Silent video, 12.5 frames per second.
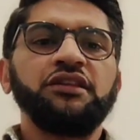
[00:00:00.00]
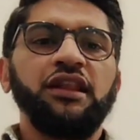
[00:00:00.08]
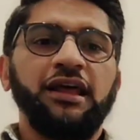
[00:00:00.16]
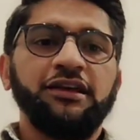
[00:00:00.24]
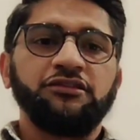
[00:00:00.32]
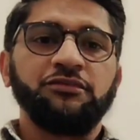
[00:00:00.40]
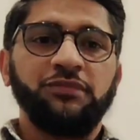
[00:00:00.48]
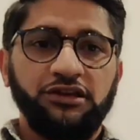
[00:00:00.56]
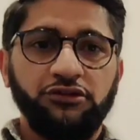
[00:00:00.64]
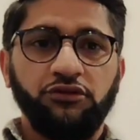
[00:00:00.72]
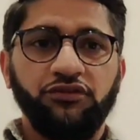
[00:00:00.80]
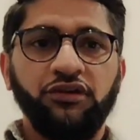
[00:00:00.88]
the likes of
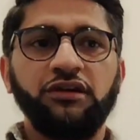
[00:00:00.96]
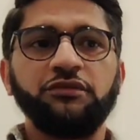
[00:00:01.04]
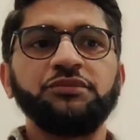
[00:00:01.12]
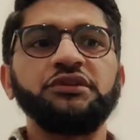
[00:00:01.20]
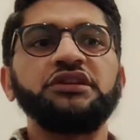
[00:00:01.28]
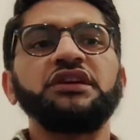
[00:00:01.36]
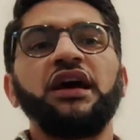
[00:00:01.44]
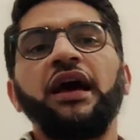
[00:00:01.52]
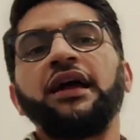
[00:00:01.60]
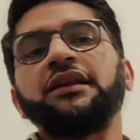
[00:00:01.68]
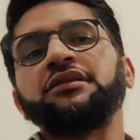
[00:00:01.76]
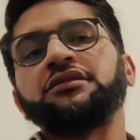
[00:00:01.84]
manual therapy
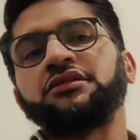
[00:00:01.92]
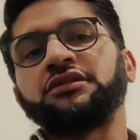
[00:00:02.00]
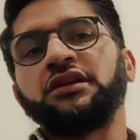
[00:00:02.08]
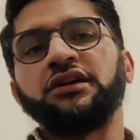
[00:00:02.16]
and